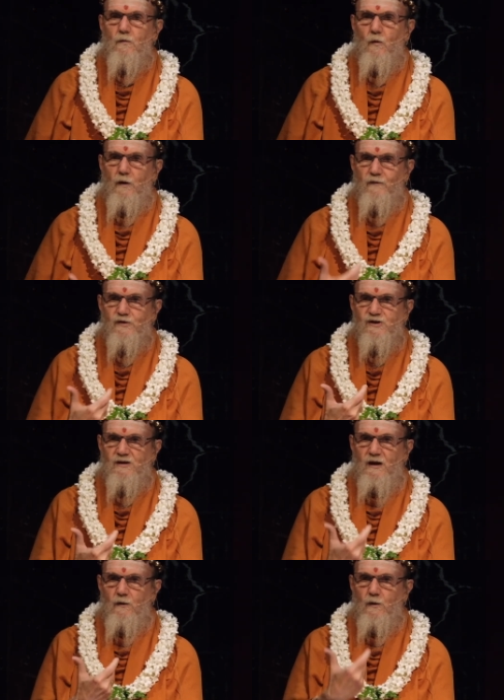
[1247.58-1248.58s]
So you have to
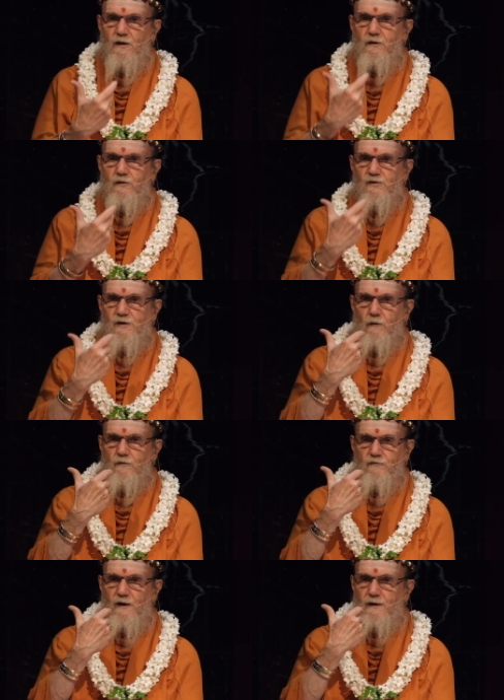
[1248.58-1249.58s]
stay within yourself
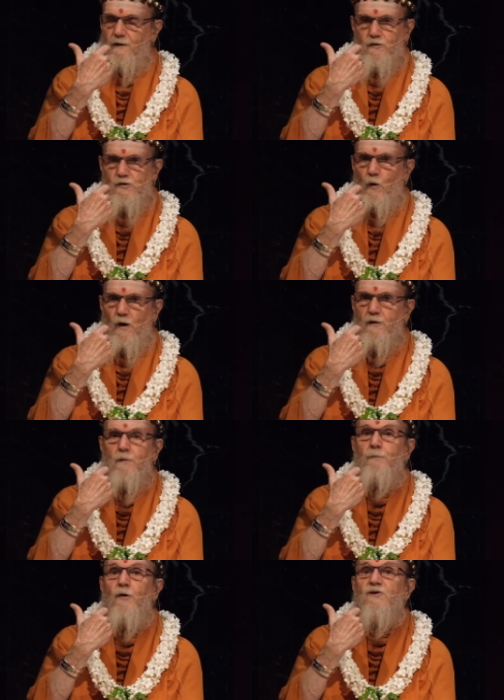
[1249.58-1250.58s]
to find that. There's no
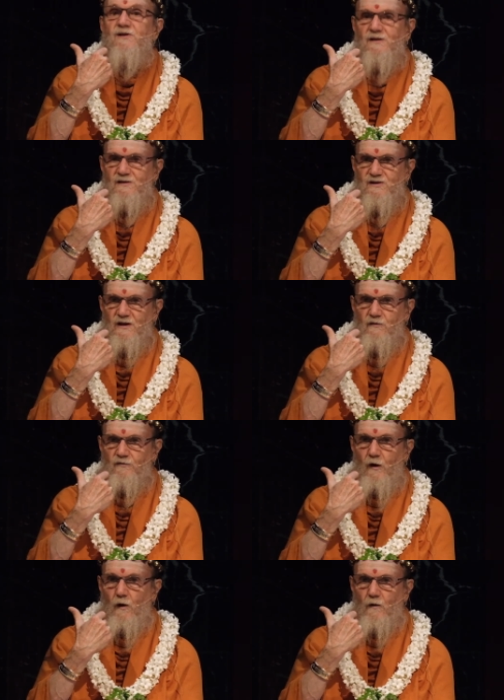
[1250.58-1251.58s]
other persons
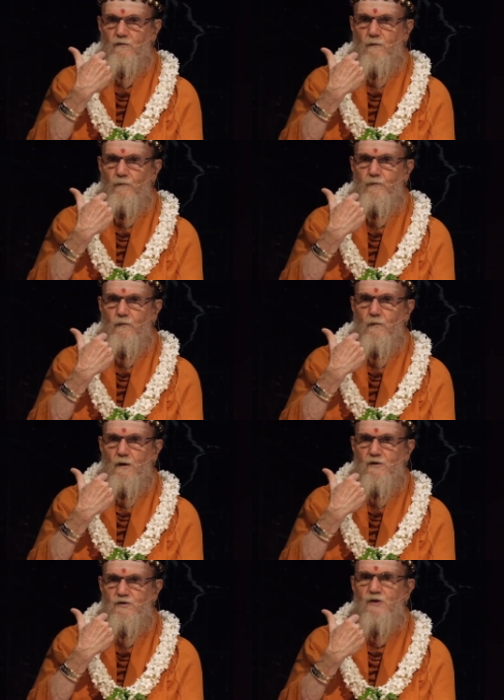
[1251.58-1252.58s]
involved.
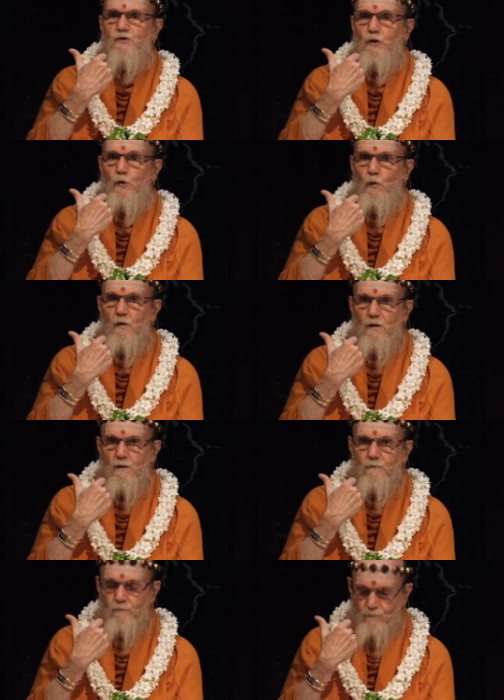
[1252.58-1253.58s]
It's just you.
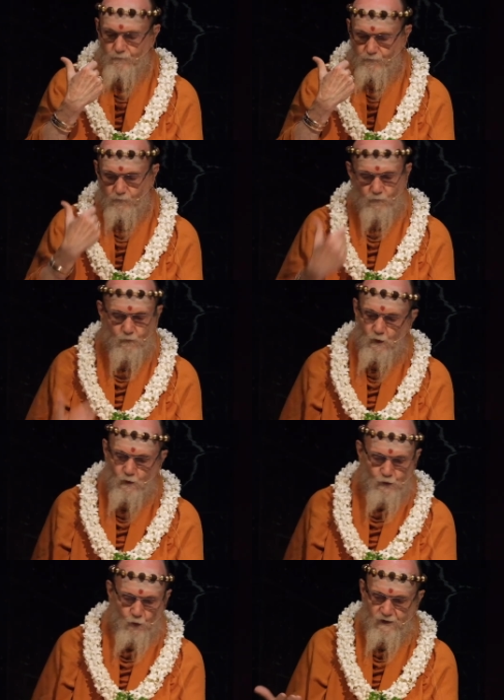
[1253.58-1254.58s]

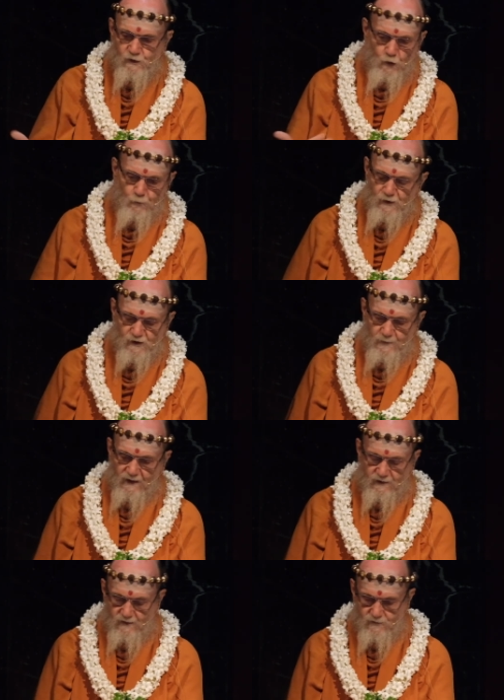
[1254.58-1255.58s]
So these two
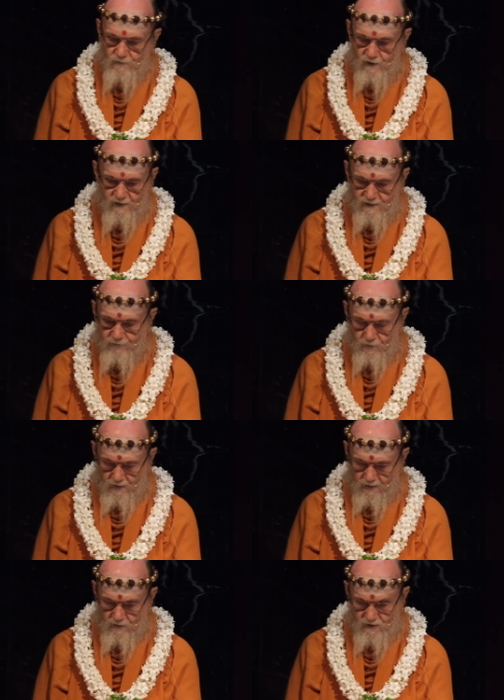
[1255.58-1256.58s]
perspectives are very
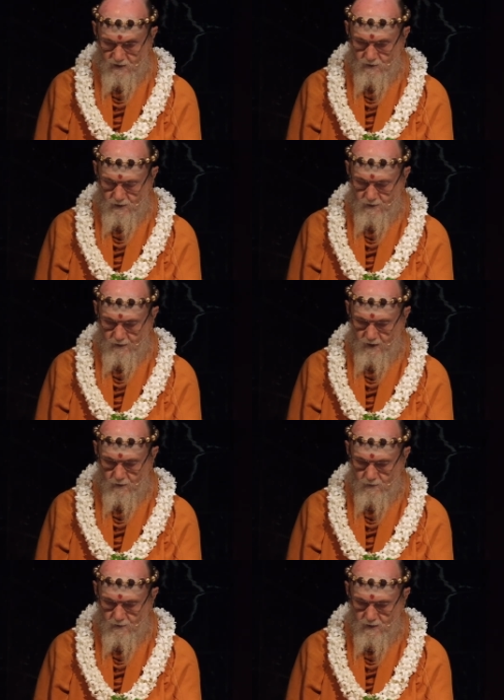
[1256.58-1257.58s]
different, and generally they
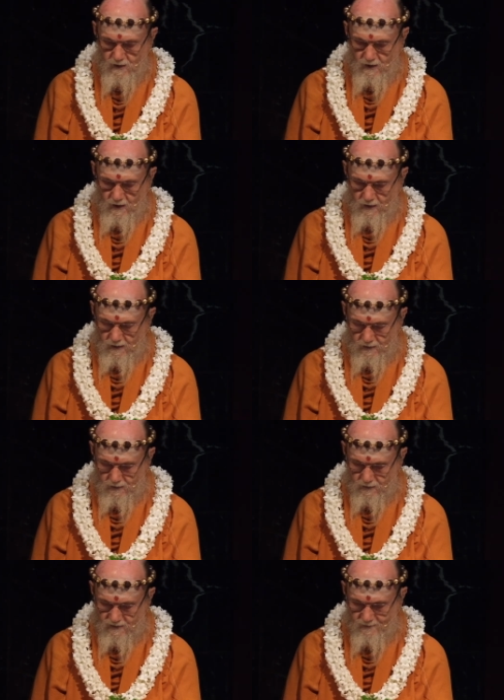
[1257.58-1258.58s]
aren't
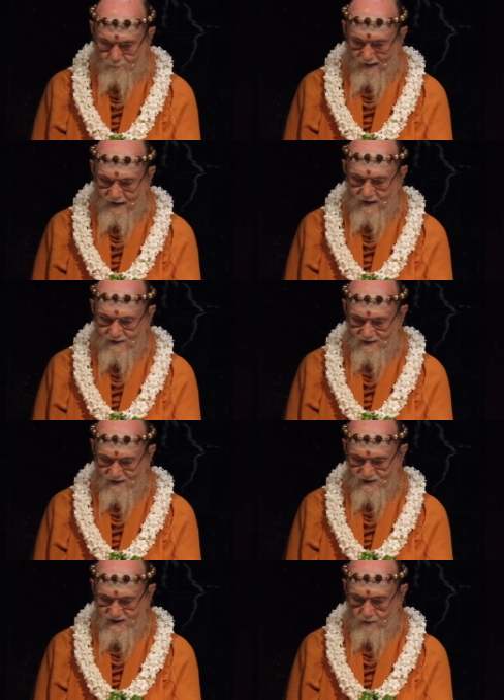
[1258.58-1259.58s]
uh, combined in
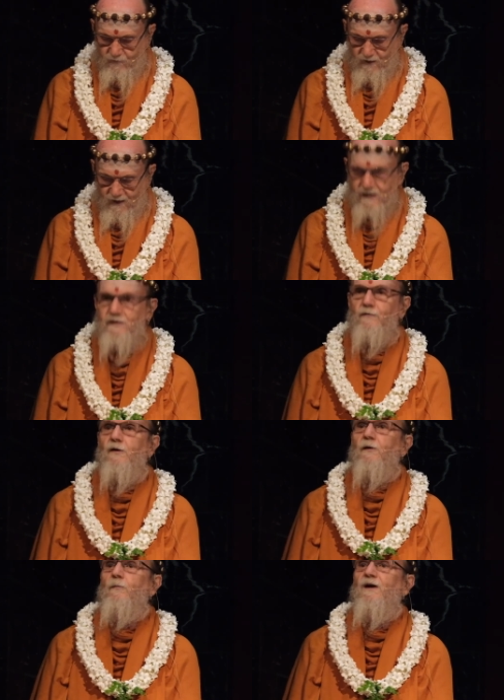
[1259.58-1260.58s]
the same philosophy.
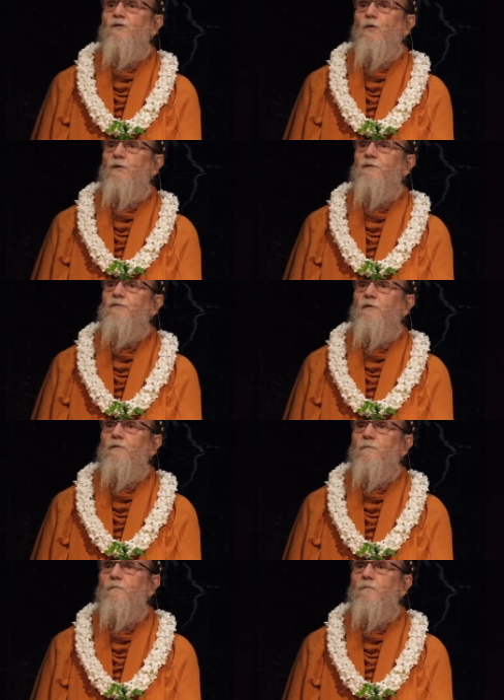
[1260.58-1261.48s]
They're being so different